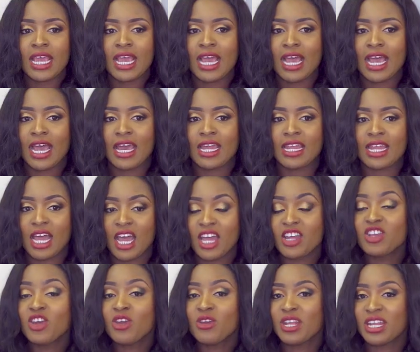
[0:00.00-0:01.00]
And I
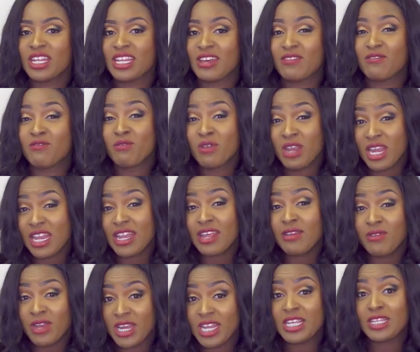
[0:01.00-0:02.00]
know that they're really,
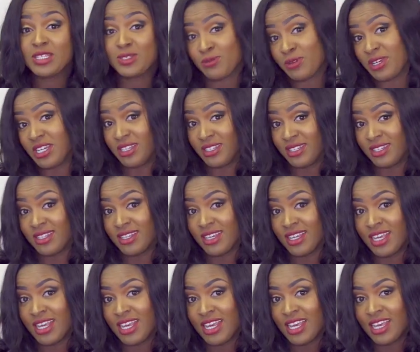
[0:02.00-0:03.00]
really sweet.
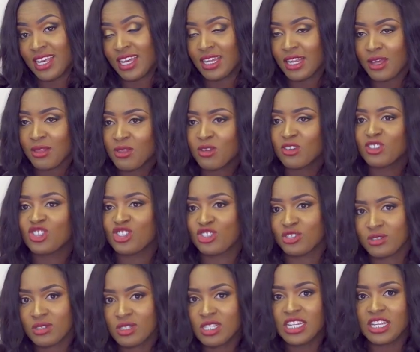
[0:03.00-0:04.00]
And I thought,
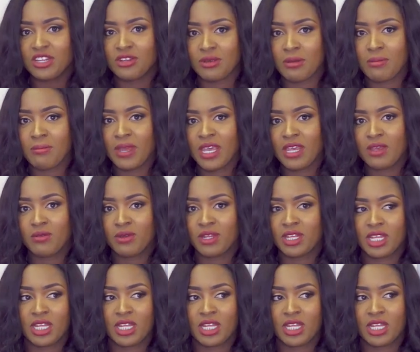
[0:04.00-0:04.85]
surely you can bake with